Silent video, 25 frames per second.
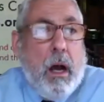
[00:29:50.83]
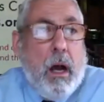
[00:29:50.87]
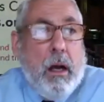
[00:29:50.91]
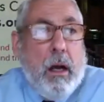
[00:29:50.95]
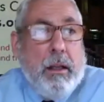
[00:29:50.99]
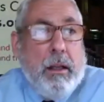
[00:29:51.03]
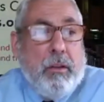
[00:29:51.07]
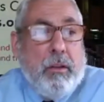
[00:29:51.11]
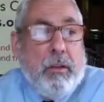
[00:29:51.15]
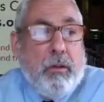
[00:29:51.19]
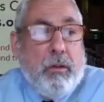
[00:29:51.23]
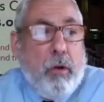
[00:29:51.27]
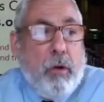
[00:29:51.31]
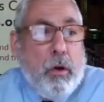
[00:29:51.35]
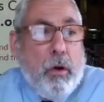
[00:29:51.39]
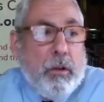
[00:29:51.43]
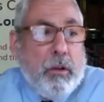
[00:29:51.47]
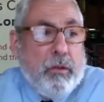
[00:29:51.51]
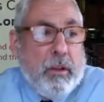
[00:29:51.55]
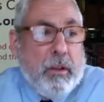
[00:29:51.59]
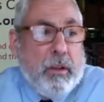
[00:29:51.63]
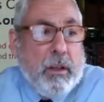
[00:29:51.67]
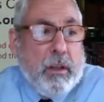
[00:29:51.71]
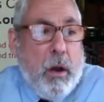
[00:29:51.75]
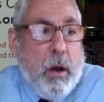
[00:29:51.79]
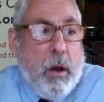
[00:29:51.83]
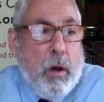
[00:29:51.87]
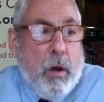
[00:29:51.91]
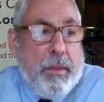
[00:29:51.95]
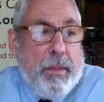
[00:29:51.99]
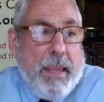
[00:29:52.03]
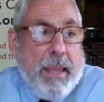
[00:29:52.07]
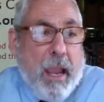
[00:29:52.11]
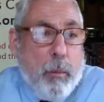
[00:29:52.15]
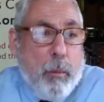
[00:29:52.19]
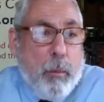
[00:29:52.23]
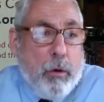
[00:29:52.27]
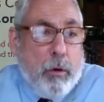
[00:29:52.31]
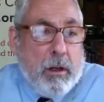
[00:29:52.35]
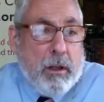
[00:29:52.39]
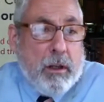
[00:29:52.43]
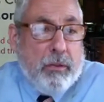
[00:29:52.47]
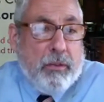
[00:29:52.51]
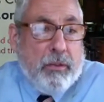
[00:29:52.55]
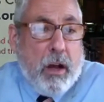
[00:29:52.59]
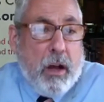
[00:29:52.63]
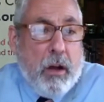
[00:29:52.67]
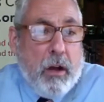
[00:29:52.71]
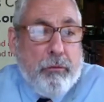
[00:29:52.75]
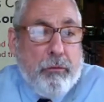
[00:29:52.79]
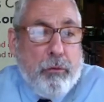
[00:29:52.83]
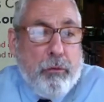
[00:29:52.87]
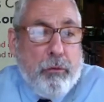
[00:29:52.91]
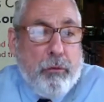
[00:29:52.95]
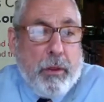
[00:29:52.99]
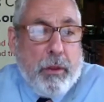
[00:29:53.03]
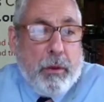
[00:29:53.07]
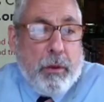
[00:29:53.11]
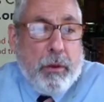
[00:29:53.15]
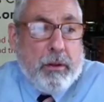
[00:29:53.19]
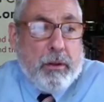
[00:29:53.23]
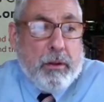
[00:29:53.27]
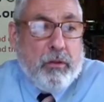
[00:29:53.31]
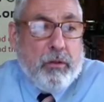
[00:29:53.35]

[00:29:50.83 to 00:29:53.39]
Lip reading: it's focusing on the emirate itself, whether